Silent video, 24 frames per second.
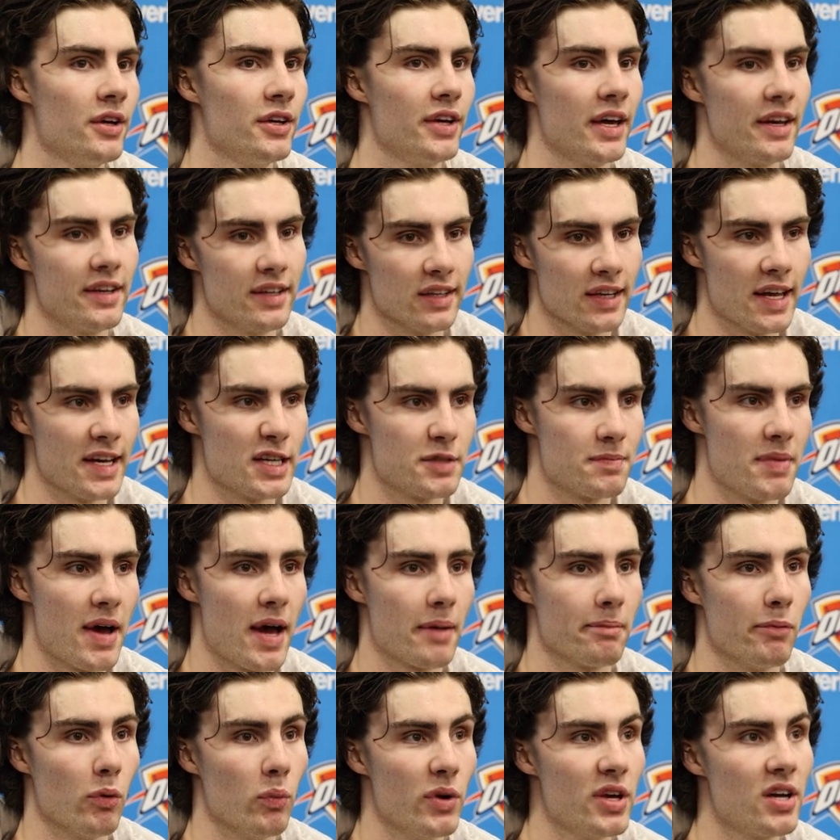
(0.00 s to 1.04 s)
getting your legs
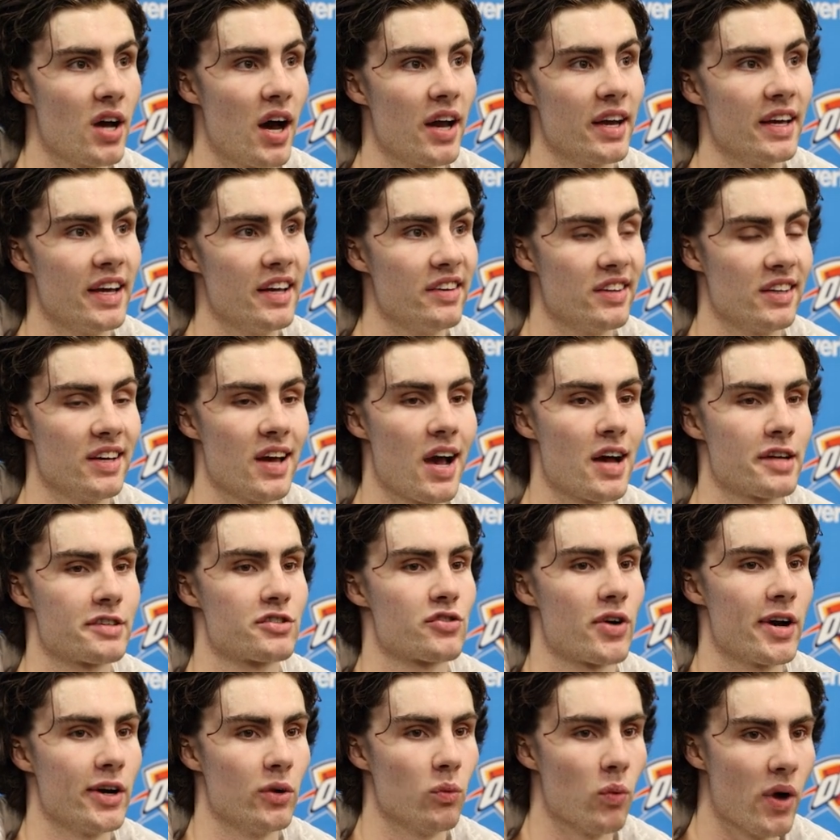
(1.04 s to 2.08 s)
back, but we kind of hit the gas
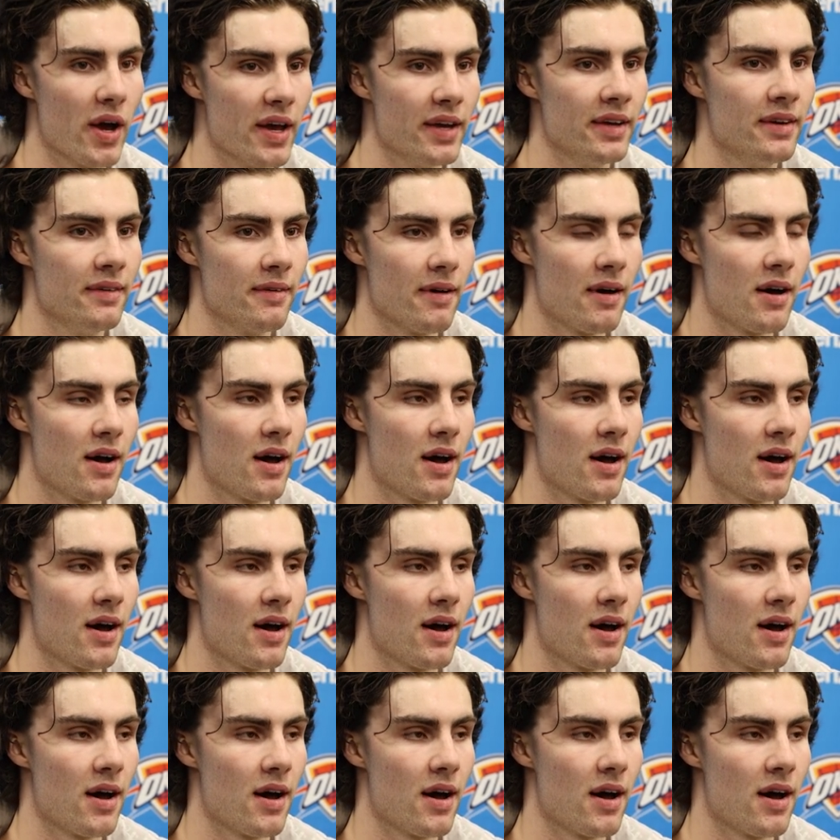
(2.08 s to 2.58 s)
straight away.